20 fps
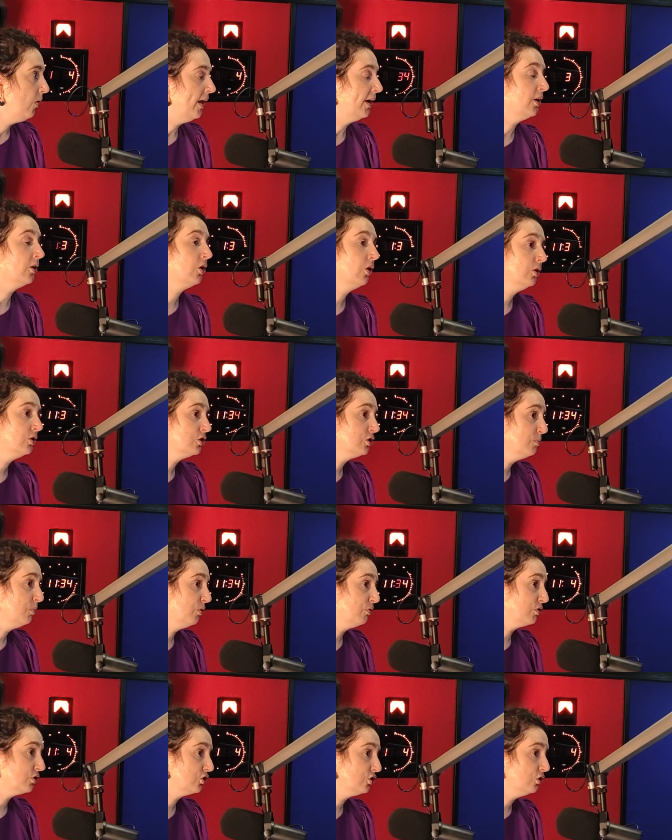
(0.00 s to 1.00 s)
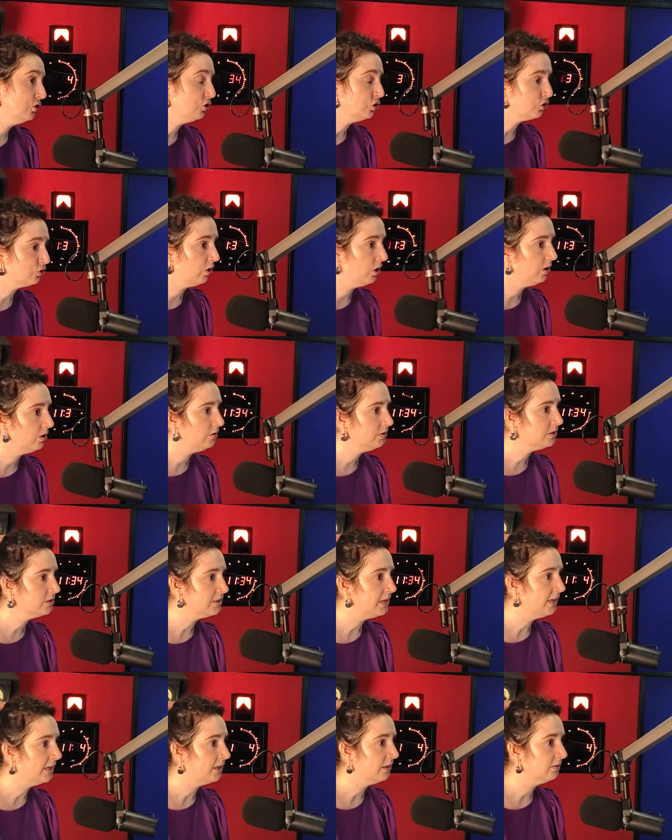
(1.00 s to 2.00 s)
Or they can go into more research
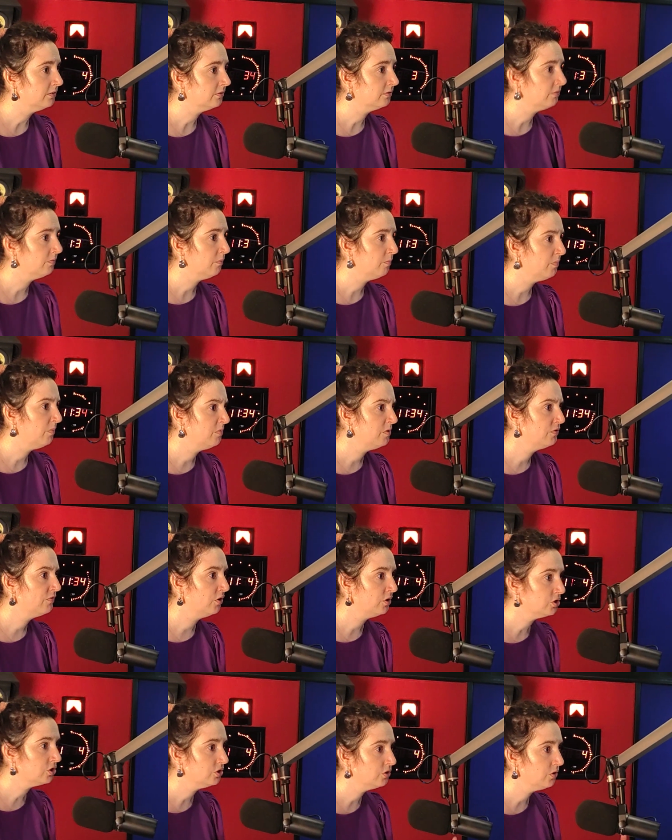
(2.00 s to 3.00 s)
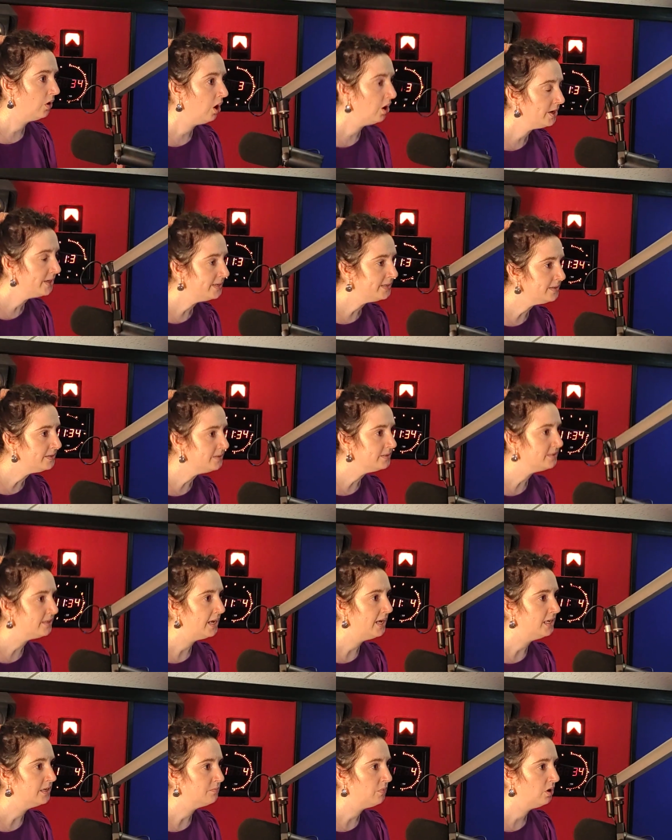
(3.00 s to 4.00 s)
roles. They can move on to honors
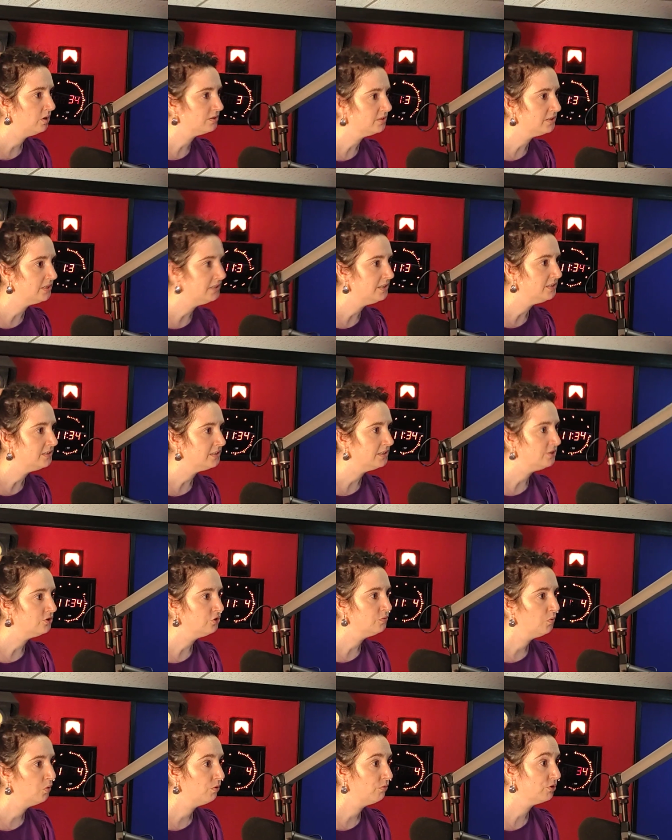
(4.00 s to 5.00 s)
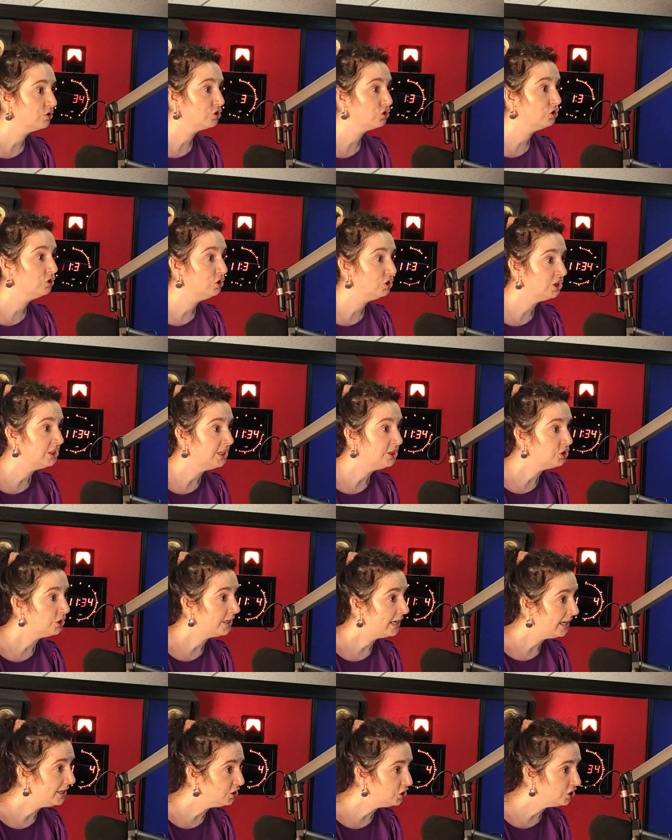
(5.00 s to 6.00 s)
and masters and do more research in
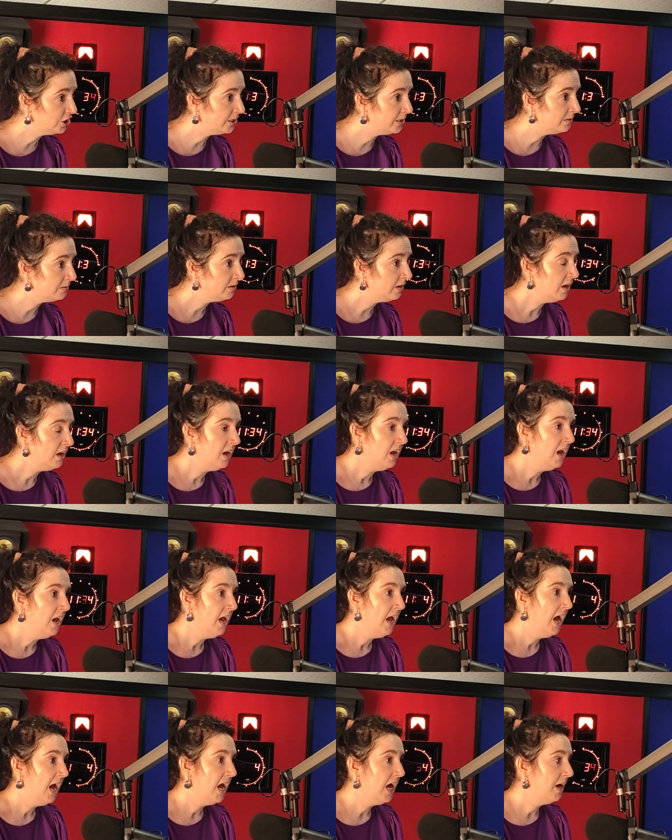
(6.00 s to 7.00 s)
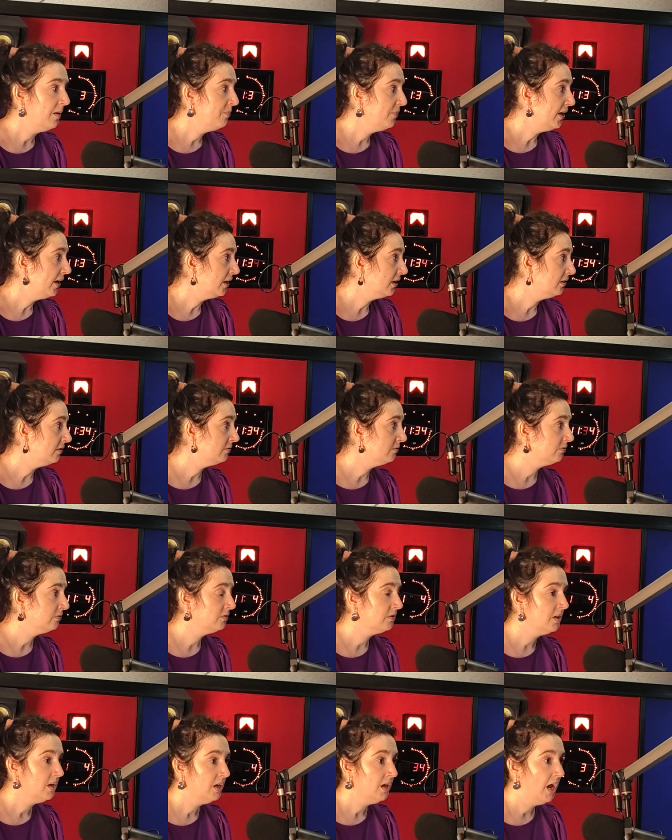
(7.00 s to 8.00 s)
education. They
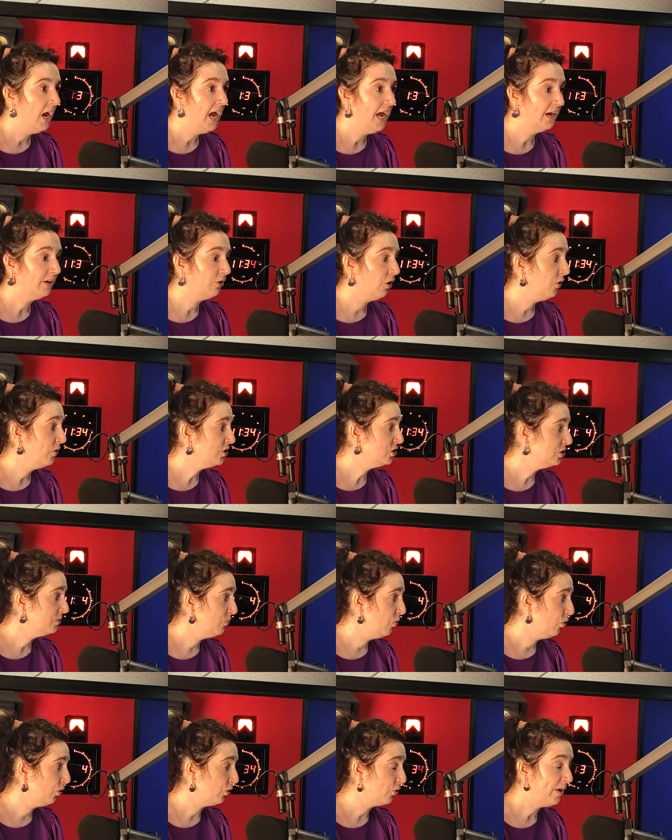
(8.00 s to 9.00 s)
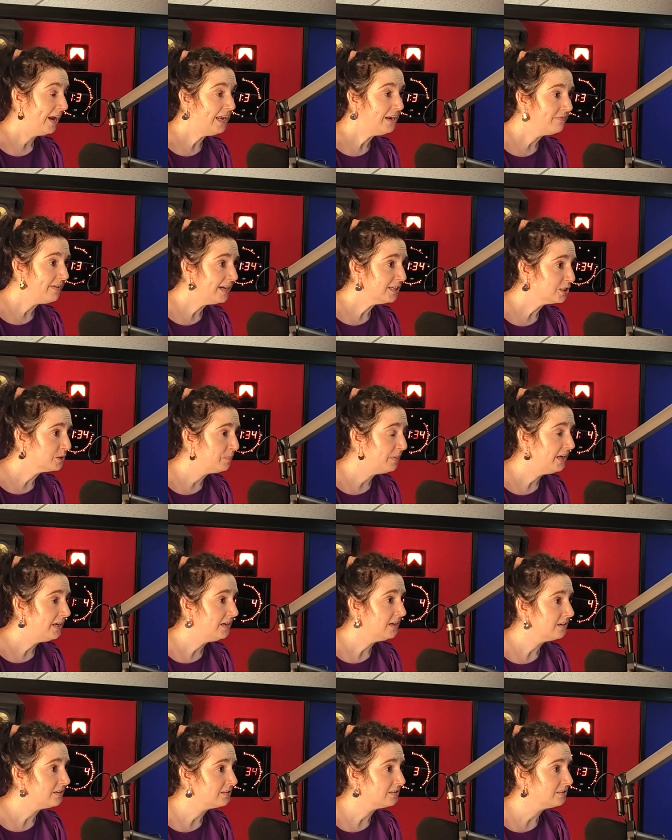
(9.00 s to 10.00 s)
can go into more creative
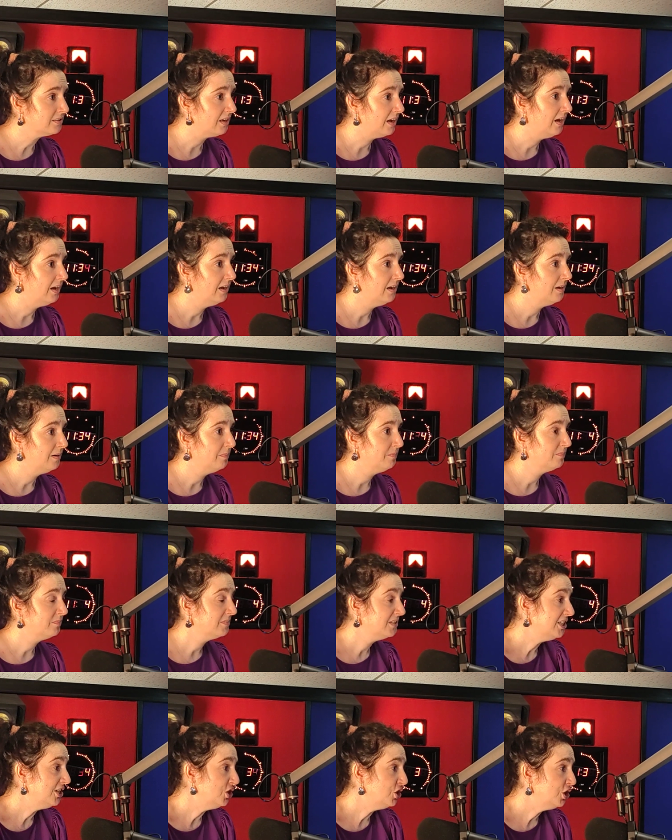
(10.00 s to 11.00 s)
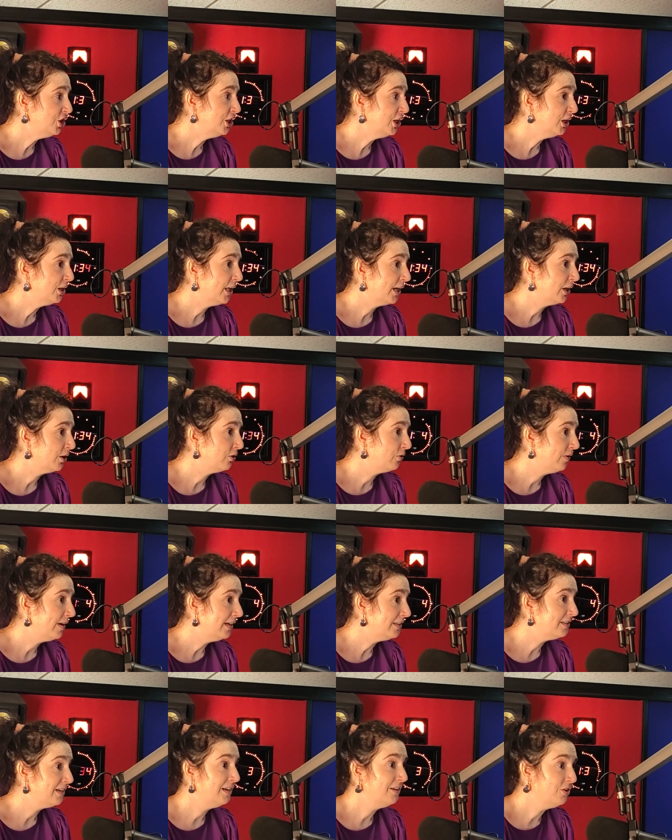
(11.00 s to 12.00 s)
aspects, teaching, they can
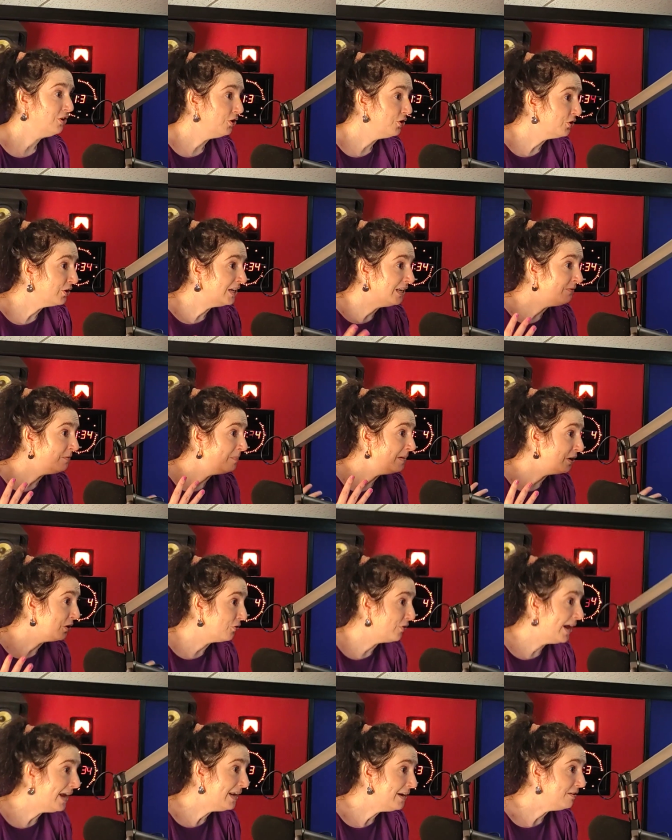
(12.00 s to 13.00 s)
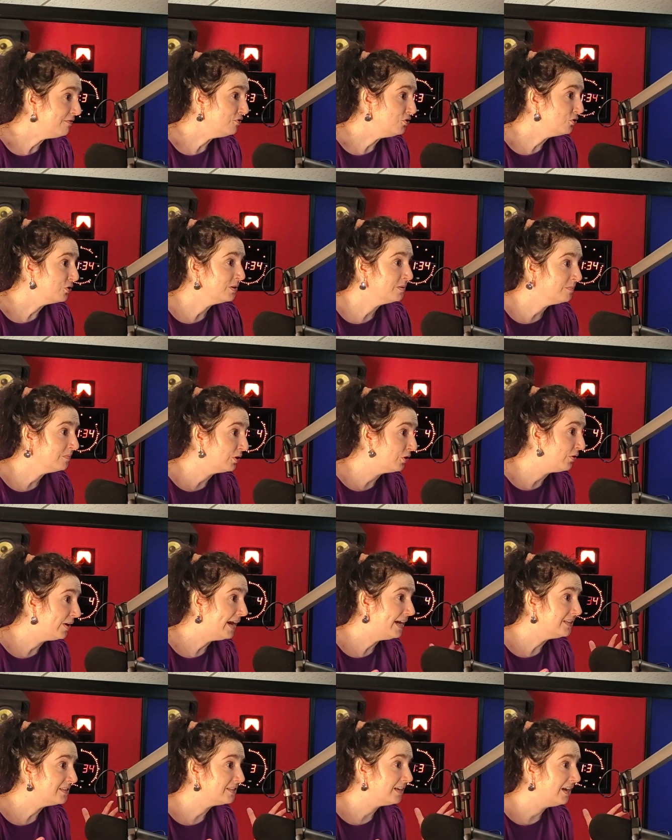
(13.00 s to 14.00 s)
create, you know, you can even be creative. You can
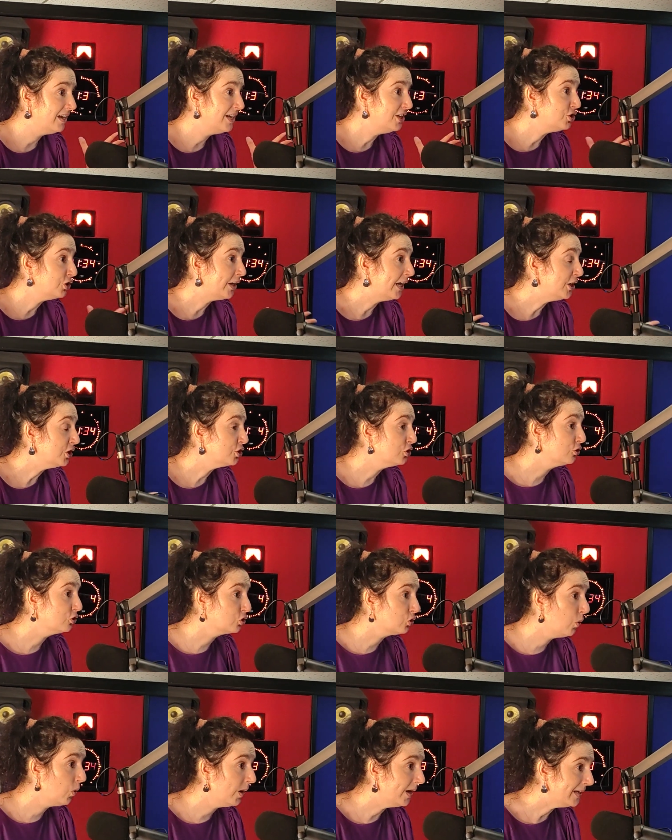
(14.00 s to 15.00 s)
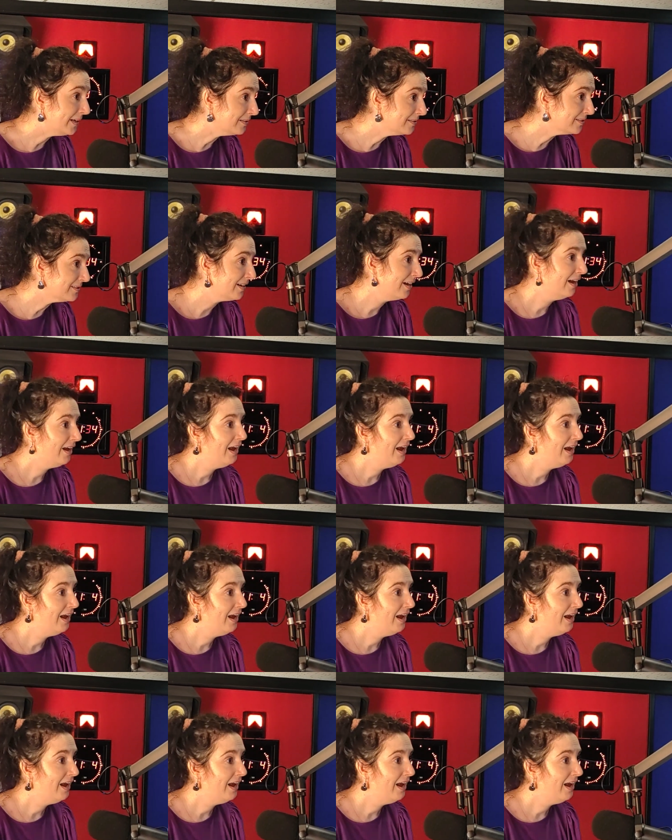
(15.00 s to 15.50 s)
create educational toys.